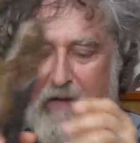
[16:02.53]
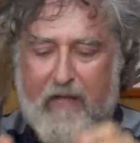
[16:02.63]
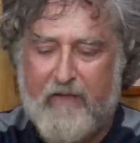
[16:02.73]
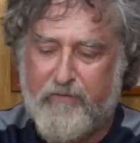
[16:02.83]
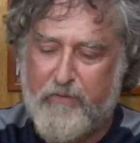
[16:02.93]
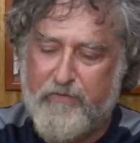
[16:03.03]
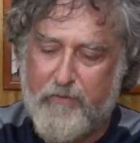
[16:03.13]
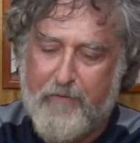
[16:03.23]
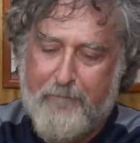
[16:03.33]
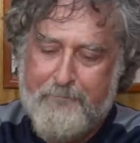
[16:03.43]
last
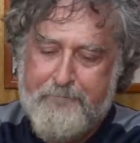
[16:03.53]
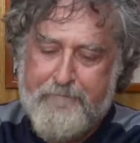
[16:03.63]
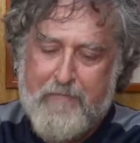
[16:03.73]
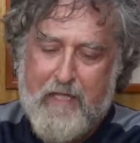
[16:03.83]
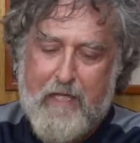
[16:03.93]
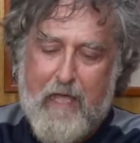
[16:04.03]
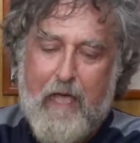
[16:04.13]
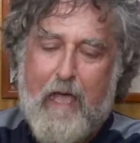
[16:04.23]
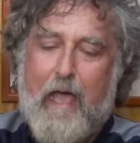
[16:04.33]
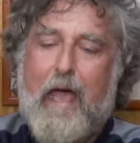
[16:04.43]
resort.
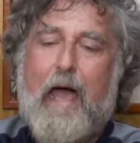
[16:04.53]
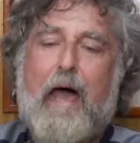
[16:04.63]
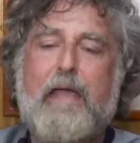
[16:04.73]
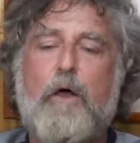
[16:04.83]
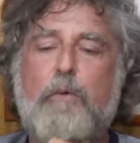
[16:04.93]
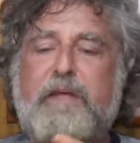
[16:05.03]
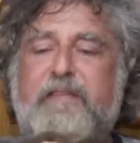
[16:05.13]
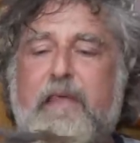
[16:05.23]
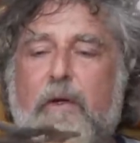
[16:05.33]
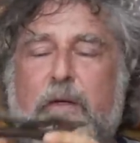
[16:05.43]
I
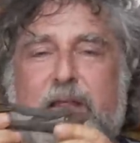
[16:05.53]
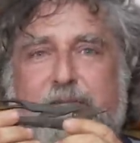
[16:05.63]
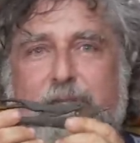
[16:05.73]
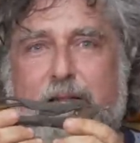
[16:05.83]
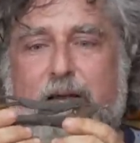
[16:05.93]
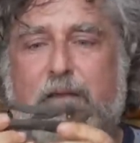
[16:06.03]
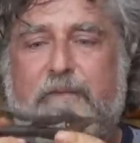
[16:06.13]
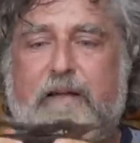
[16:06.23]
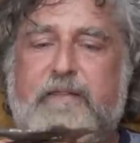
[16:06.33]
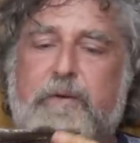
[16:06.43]
always carry these little
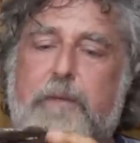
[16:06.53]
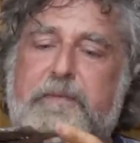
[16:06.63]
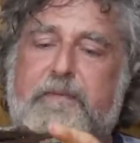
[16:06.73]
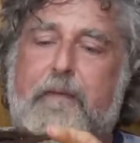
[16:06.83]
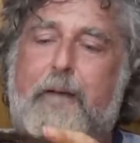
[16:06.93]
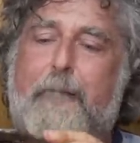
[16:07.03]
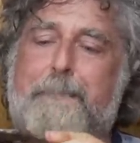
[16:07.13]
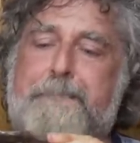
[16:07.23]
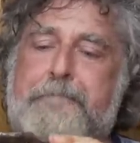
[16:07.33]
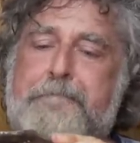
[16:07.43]
vice grips.
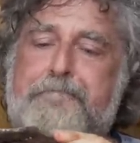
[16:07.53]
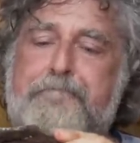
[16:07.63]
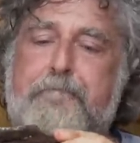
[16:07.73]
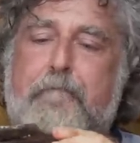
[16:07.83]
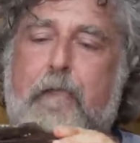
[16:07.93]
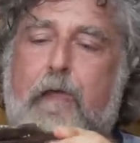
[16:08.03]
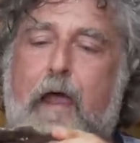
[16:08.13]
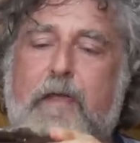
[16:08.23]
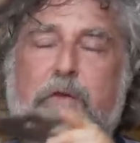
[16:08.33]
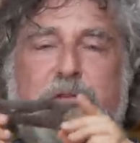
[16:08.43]
Um,
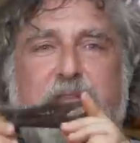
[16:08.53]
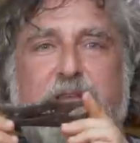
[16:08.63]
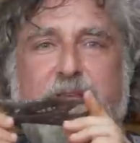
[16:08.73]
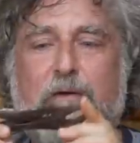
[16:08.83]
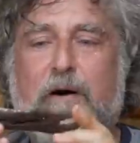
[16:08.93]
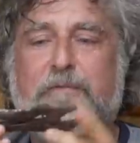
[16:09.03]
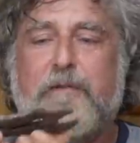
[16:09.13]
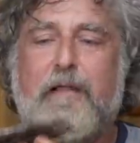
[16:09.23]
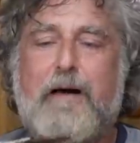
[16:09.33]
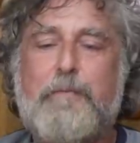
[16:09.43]
I use these an
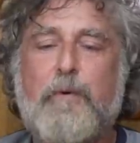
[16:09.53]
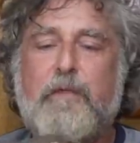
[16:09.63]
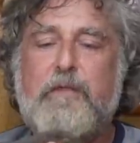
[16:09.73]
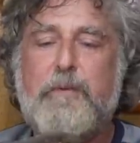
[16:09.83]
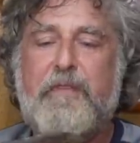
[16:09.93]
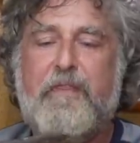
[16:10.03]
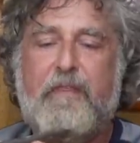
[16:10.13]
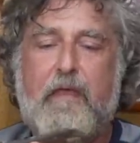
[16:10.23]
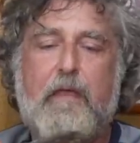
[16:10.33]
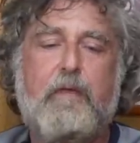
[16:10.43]
awful lot, more than you would
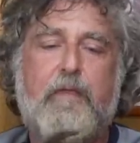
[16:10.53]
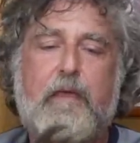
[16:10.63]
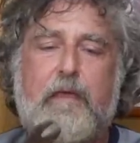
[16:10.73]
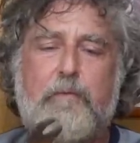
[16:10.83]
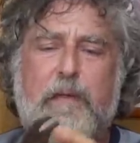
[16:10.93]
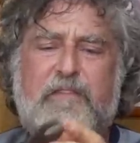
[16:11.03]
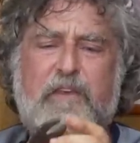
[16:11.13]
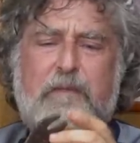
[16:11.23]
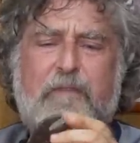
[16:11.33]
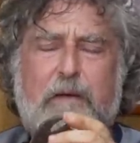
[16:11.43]
think. They can reach
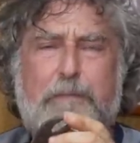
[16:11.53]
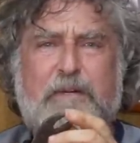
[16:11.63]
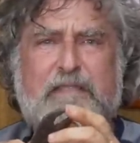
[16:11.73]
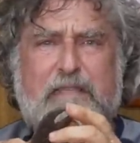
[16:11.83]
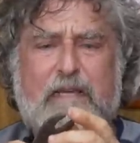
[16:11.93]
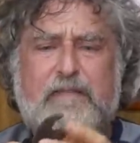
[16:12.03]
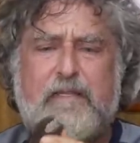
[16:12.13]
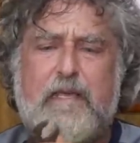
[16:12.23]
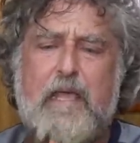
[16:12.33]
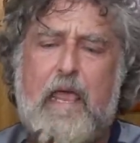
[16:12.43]
in very
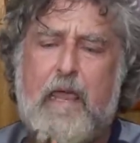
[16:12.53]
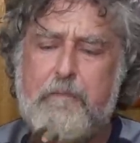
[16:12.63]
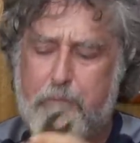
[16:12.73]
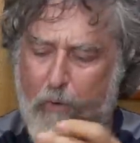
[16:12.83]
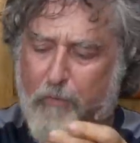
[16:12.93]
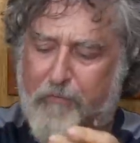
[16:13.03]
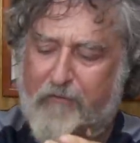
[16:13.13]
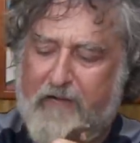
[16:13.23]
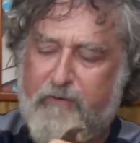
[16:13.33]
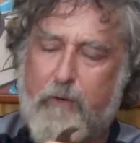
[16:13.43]
precisely, and both
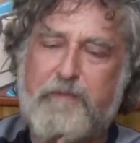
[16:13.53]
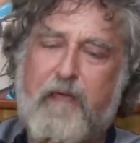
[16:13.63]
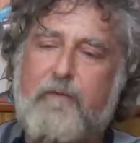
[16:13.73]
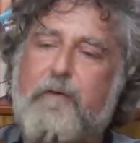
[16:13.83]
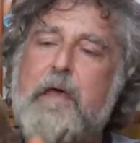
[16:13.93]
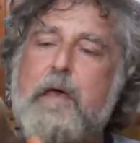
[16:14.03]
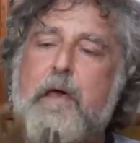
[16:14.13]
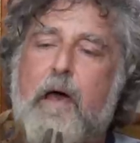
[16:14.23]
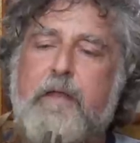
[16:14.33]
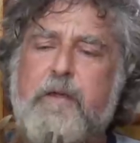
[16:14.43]
vice grips have
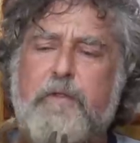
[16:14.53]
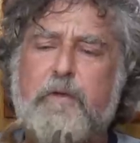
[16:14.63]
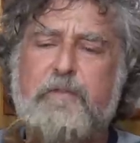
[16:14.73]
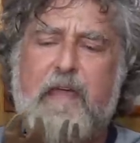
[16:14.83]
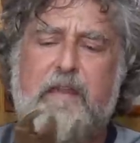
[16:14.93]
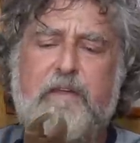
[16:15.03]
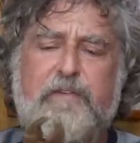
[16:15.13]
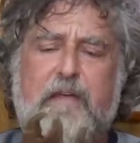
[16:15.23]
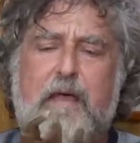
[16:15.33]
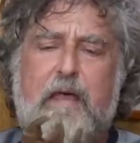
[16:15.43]
another
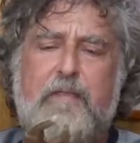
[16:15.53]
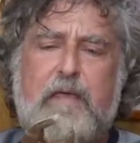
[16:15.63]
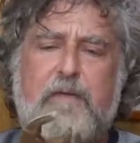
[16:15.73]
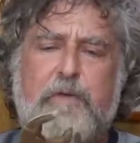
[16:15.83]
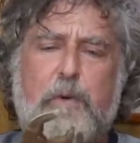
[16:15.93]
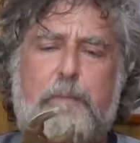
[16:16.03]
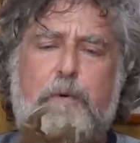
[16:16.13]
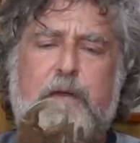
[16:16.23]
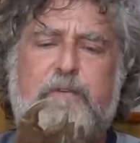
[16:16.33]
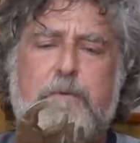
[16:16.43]
advantage. They give you a
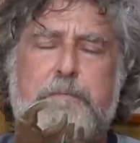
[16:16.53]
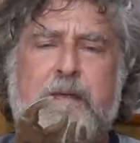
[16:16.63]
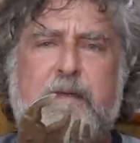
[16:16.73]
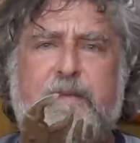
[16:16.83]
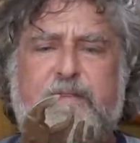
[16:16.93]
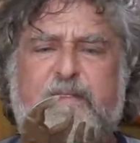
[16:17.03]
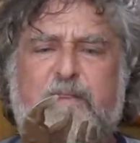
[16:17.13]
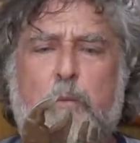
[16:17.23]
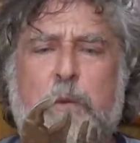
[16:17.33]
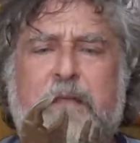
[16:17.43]
pretty tremendous
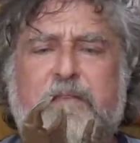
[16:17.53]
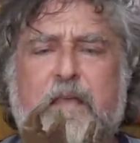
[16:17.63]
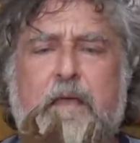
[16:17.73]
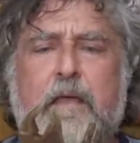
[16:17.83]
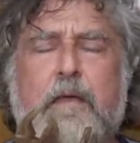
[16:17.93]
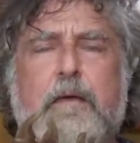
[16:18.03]
squeezing